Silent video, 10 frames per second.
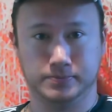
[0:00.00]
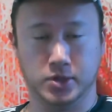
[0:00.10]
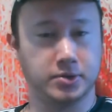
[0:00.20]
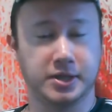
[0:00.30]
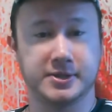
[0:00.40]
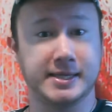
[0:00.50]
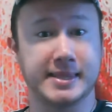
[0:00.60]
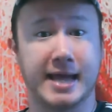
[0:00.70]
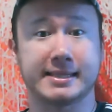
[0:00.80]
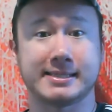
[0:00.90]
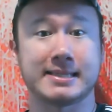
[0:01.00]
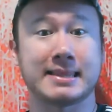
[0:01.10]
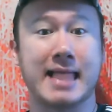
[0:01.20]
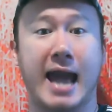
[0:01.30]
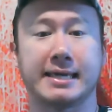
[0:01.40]
The only thing that's
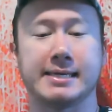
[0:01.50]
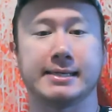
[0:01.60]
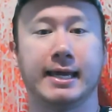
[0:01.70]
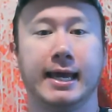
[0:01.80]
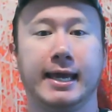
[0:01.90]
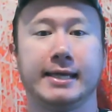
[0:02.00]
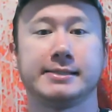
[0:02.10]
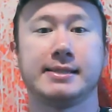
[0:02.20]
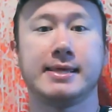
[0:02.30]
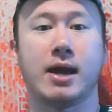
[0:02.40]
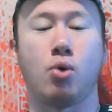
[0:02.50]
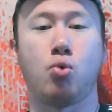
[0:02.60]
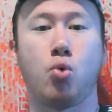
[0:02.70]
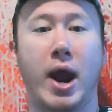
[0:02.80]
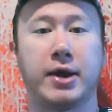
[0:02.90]
lacking is the
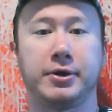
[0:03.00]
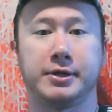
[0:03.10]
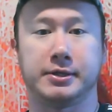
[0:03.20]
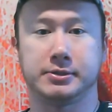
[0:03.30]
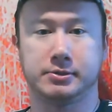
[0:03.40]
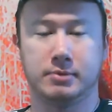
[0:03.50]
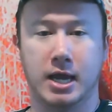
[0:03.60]
awareness.